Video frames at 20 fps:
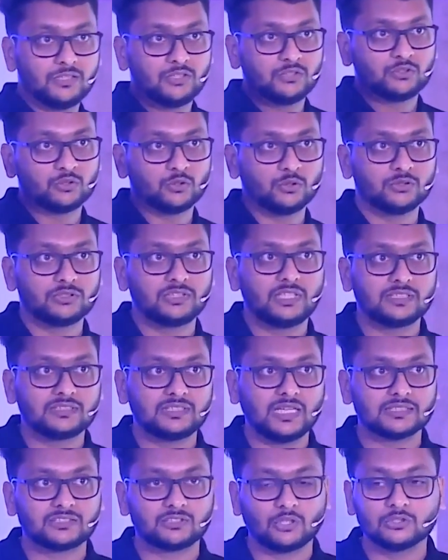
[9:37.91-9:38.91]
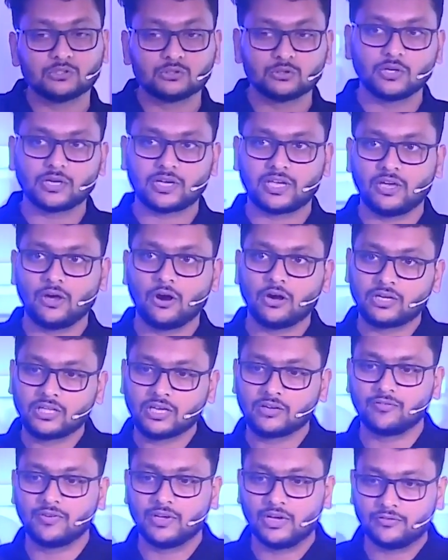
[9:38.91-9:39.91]
So that's also a
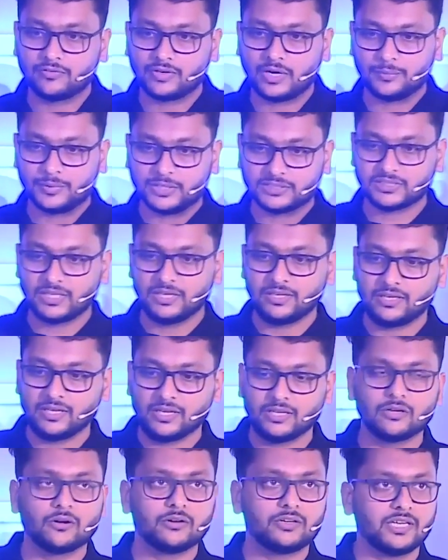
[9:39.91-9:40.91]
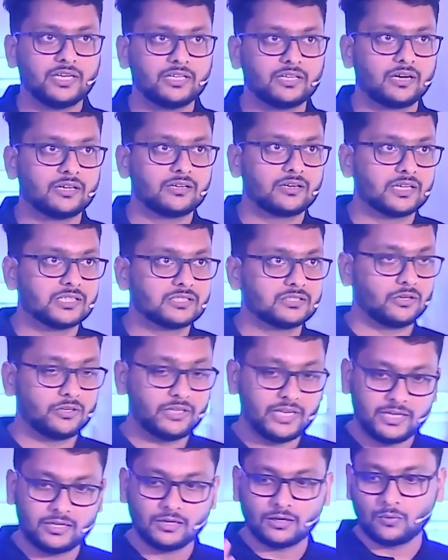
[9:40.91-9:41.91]
chaotic way of representing your data trust or
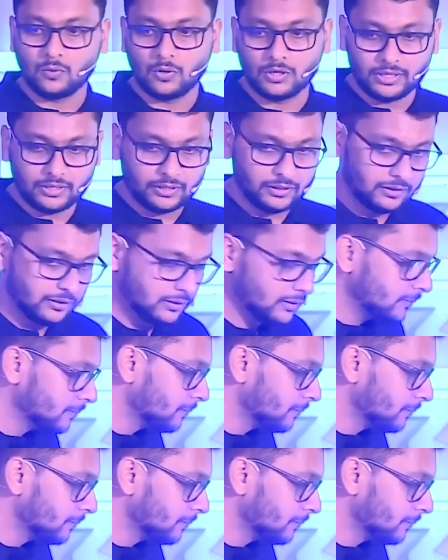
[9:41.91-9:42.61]
data quality.